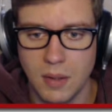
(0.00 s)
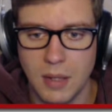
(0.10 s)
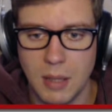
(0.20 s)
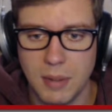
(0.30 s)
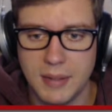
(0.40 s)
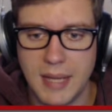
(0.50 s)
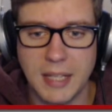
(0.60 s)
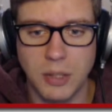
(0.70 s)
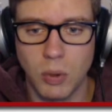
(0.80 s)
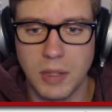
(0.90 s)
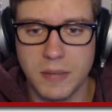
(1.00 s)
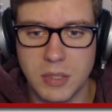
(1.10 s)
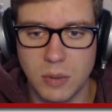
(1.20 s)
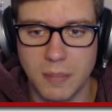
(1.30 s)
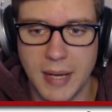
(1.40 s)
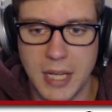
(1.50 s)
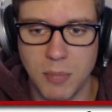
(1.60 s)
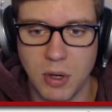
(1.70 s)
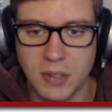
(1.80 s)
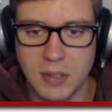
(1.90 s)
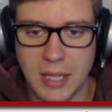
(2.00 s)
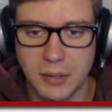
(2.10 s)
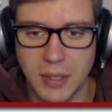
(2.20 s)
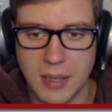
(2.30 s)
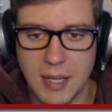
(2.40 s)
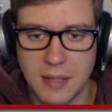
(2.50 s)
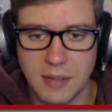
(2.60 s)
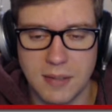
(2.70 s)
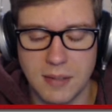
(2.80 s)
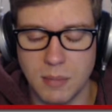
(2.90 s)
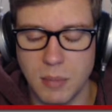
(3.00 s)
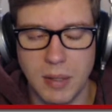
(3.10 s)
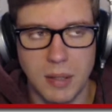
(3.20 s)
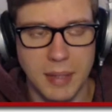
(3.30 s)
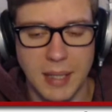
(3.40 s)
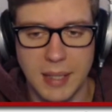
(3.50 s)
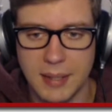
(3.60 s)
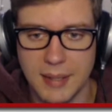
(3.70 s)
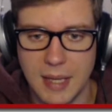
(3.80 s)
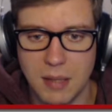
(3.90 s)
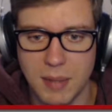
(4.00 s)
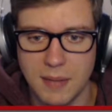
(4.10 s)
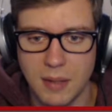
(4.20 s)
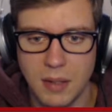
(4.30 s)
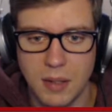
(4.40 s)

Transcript: How about that? You're worthy of a Storm badge. Marcus got 3,000, sent some to Mom. God damn it.